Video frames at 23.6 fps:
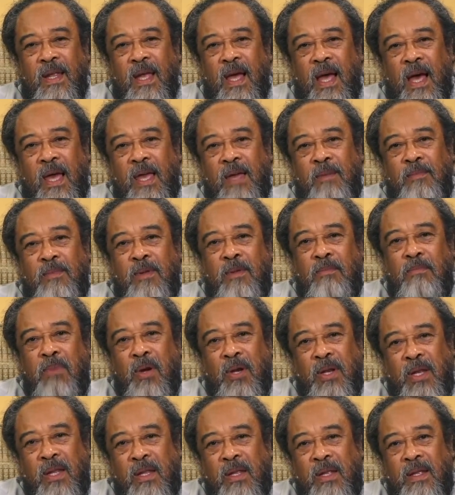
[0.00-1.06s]
the I am the
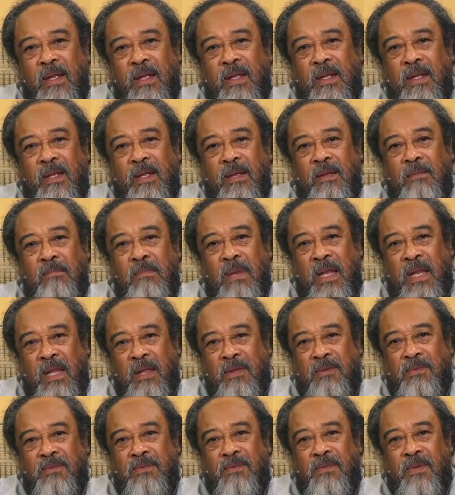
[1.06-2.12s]
body
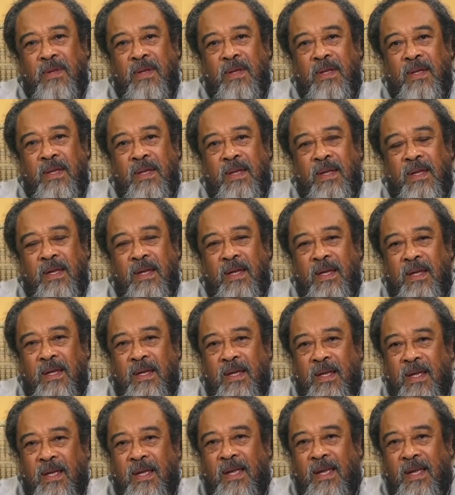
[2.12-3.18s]
belief
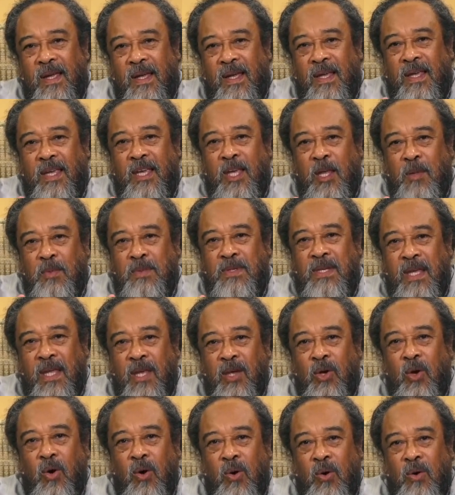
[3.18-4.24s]
keeps
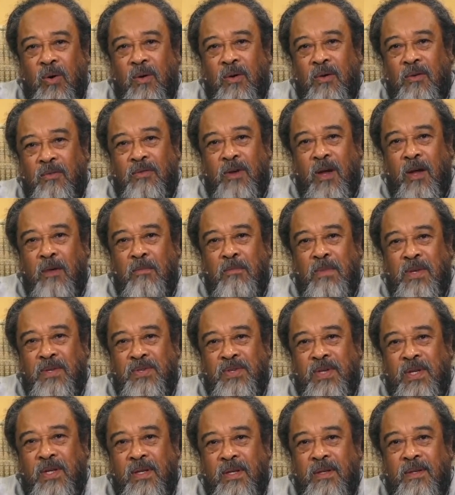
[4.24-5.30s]
ego very
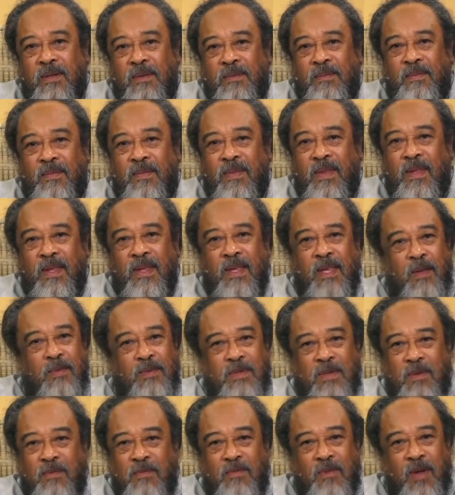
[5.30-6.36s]
busy,
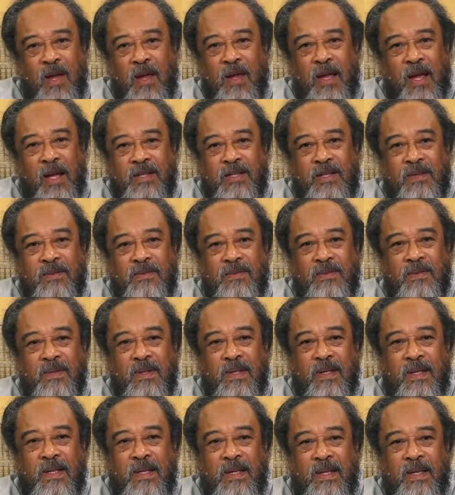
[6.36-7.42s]
keeps him very active.
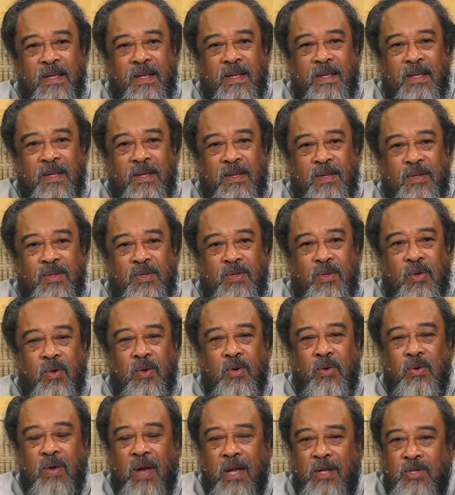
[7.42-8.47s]
So
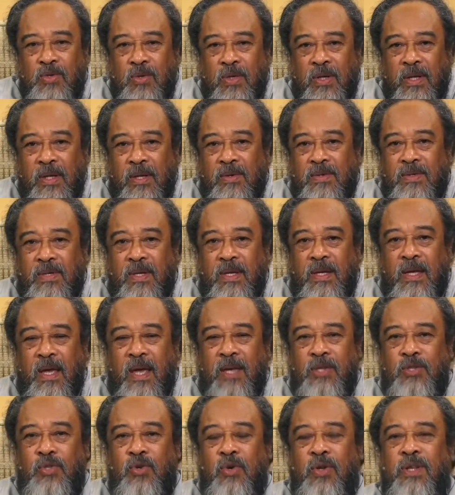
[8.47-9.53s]
gradually, you see,
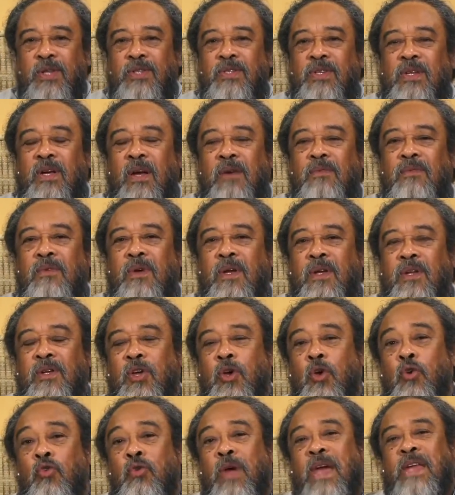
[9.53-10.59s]
as you are discovering
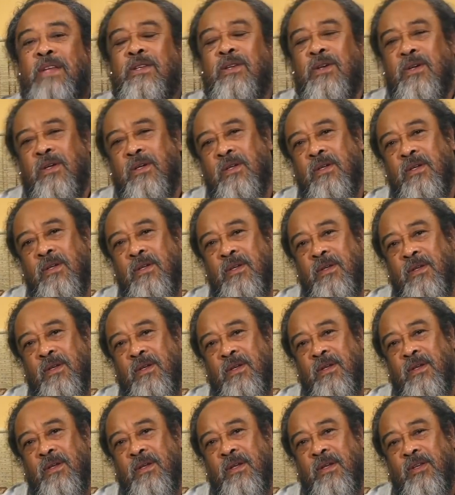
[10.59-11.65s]
the greater
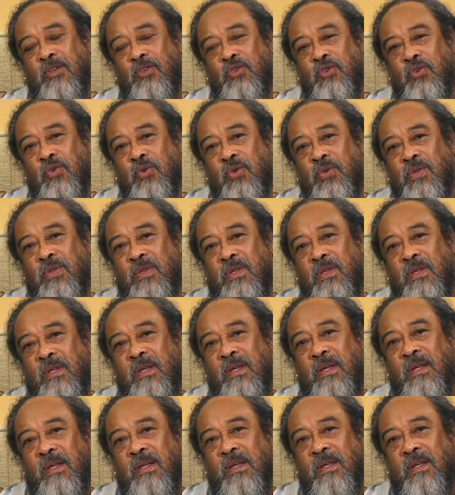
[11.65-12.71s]
truth,
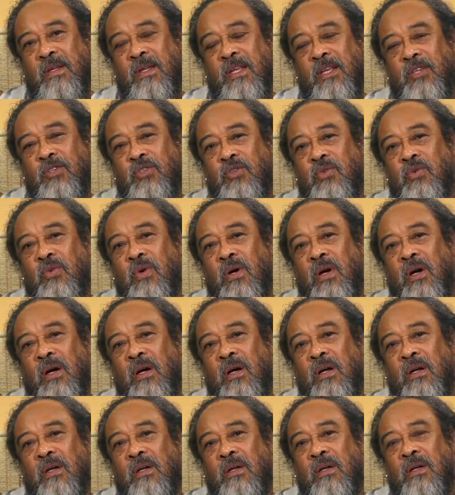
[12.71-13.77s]
that you
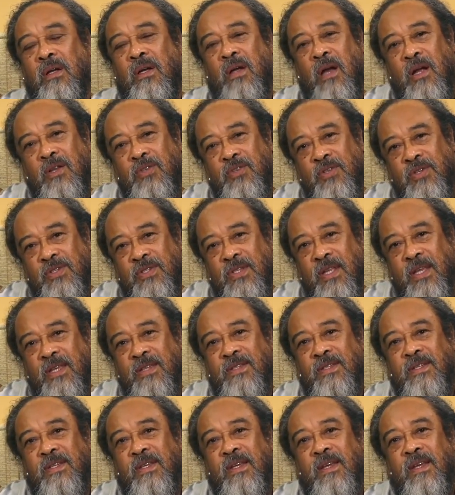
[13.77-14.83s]
are
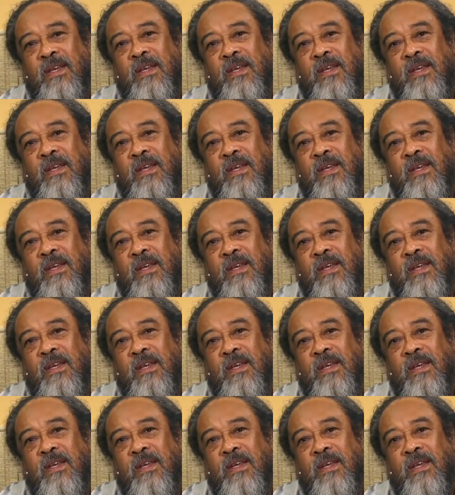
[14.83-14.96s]
consciousness,